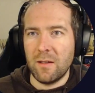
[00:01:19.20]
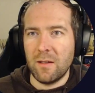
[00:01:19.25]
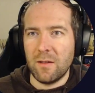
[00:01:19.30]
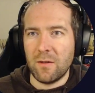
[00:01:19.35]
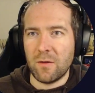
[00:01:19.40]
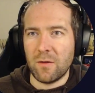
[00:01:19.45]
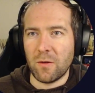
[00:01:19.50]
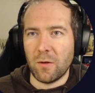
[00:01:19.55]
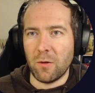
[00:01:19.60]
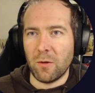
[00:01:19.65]

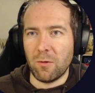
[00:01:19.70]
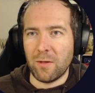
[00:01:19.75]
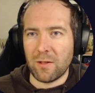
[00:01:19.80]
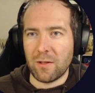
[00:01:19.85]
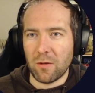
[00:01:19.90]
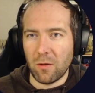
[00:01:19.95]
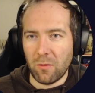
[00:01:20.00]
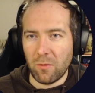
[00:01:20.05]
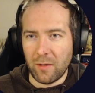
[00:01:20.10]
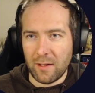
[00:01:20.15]
So as
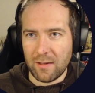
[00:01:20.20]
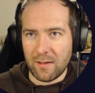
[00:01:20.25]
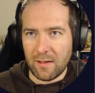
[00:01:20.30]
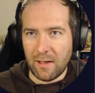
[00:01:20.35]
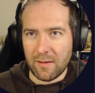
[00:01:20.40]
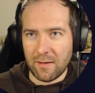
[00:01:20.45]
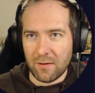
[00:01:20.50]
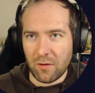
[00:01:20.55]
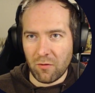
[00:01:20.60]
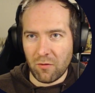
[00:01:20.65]
always,
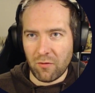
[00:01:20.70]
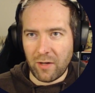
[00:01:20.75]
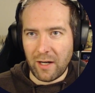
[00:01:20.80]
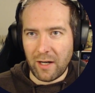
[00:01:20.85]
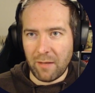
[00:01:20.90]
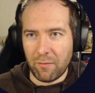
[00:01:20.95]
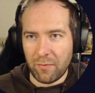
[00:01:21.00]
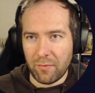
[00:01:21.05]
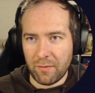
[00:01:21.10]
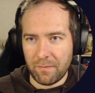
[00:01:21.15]
let's
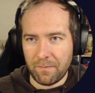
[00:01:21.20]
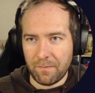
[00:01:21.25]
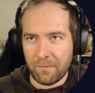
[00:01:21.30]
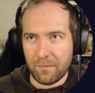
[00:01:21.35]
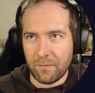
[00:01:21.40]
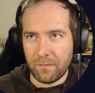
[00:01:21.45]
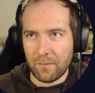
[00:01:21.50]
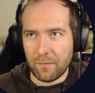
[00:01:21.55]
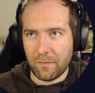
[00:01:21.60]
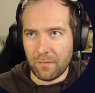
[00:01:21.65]
grab
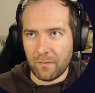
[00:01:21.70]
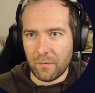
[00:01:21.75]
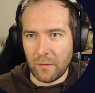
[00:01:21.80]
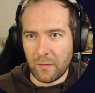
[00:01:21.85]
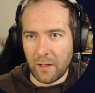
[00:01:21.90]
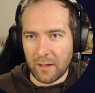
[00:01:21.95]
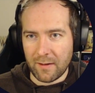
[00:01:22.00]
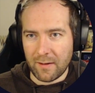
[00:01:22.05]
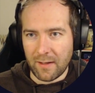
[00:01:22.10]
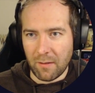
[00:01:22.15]

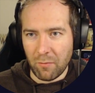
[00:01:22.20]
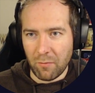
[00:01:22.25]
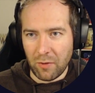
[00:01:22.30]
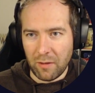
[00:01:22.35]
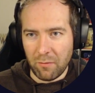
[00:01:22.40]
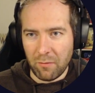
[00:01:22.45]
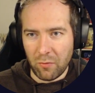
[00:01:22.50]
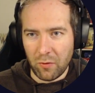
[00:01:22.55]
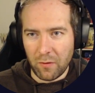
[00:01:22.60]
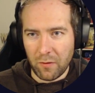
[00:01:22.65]
the example
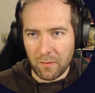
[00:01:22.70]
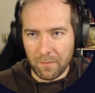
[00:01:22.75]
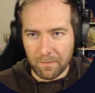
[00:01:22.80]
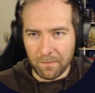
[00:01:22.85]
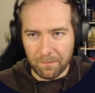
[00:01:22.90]
input